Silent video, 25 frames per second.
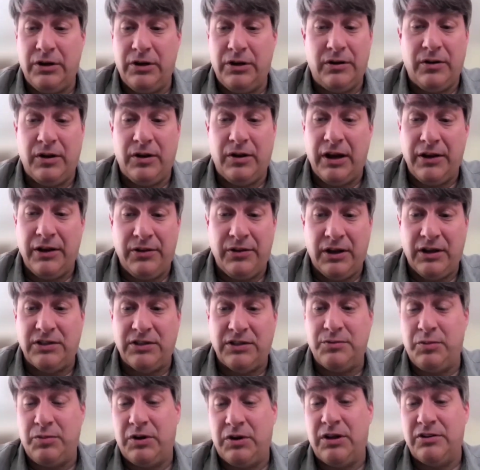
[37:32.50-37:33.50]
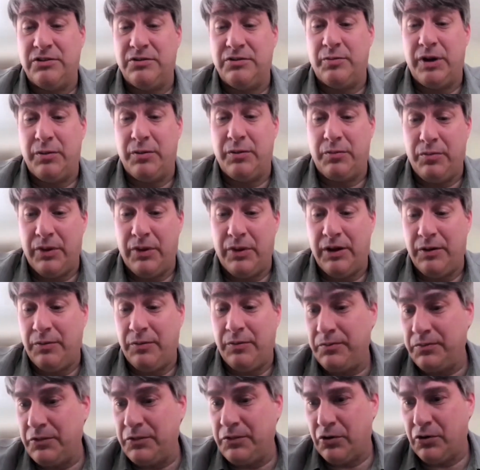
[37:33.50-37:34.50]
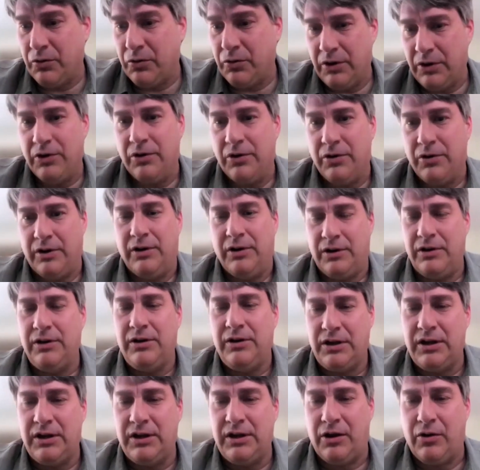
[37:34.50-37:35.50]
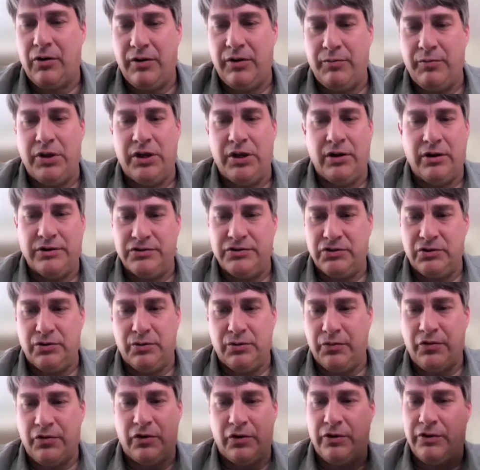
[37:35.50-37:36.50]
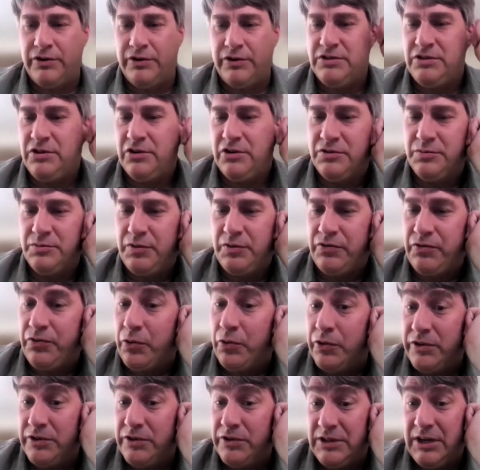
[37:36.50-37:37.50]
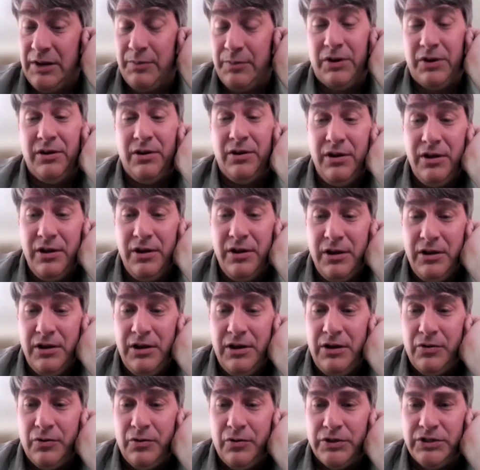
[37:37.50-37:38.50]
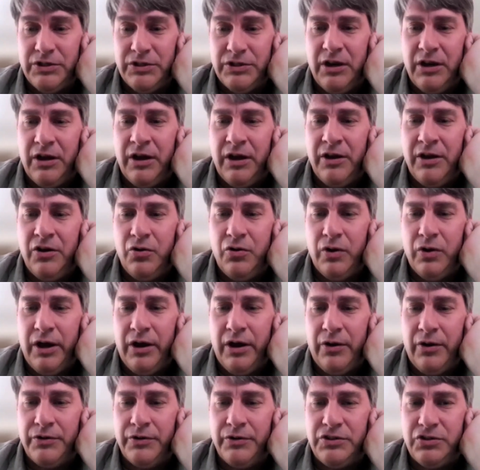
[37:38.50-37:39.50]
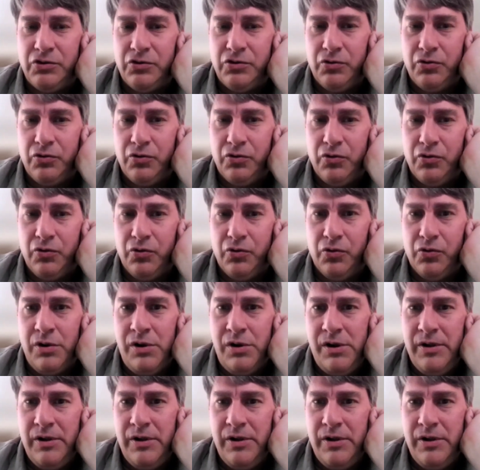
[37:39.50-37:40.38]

that I think it's because of my career and how I've been on Zoom for all these years before this happened, was I knew how to